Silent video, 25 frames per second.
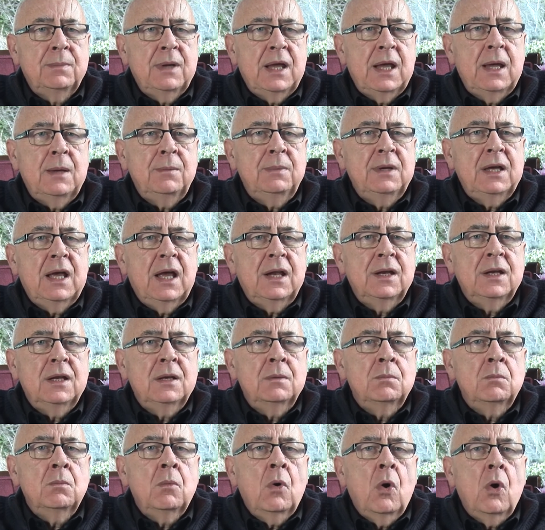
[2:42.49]
baby and
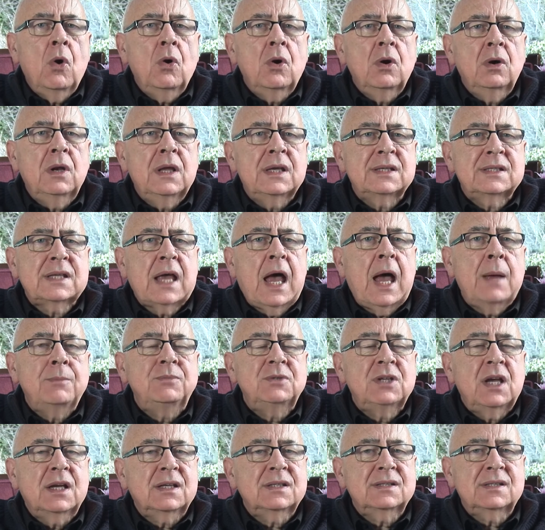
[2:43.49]
in more or less
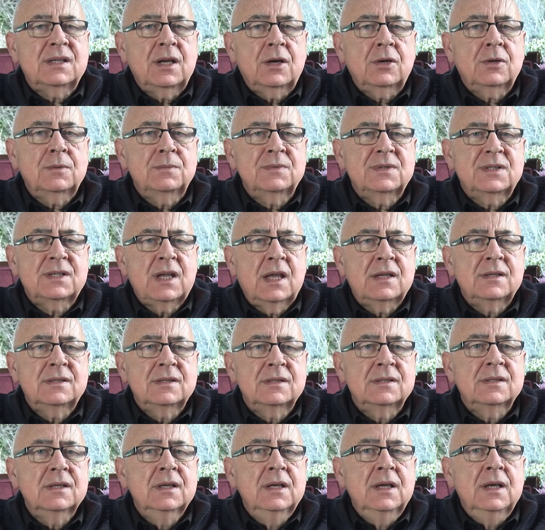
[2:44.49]
abject
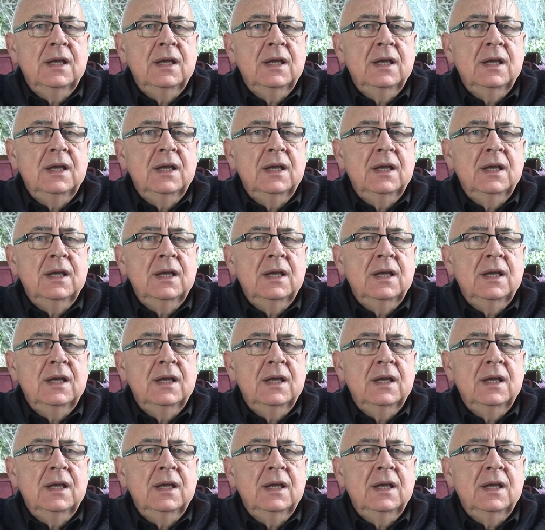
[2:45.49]
circumstances.